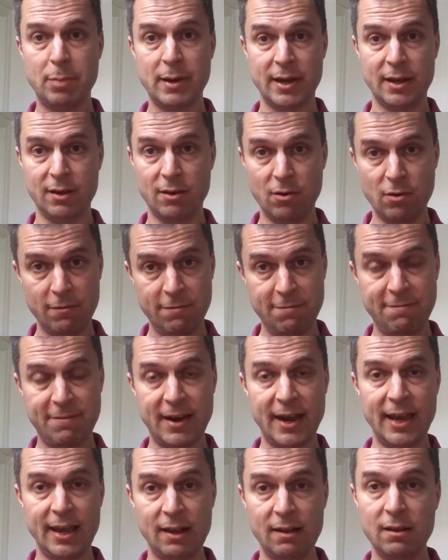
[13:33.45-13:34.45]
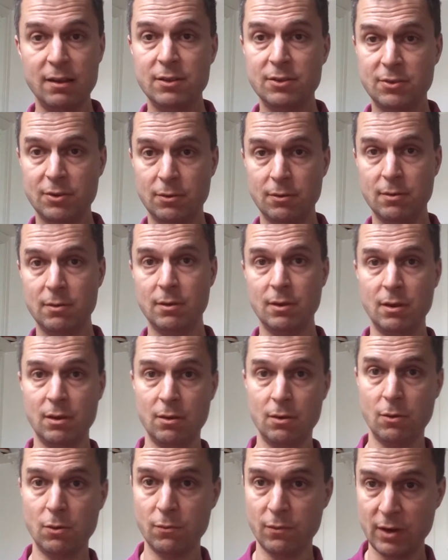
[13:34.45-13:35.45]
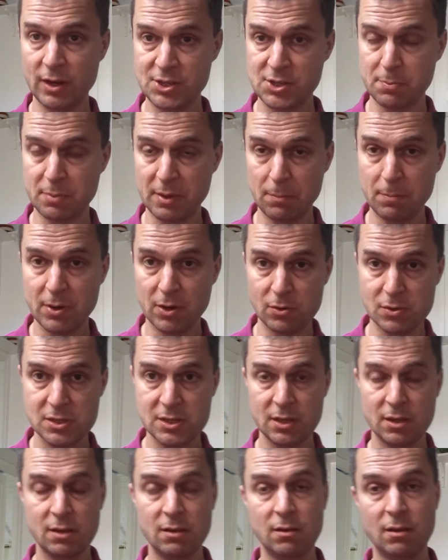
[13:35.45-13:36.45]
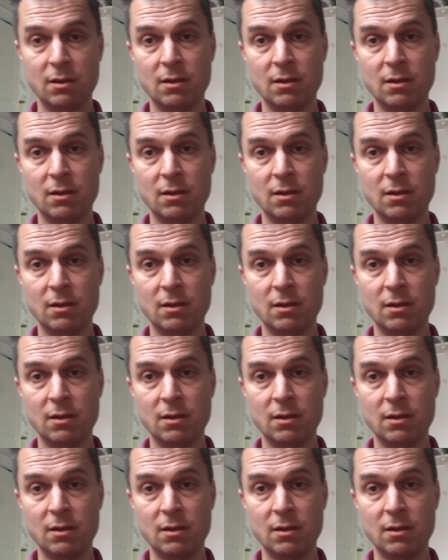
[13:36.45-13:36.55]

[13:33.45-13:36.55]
a binary file to over HTTP post,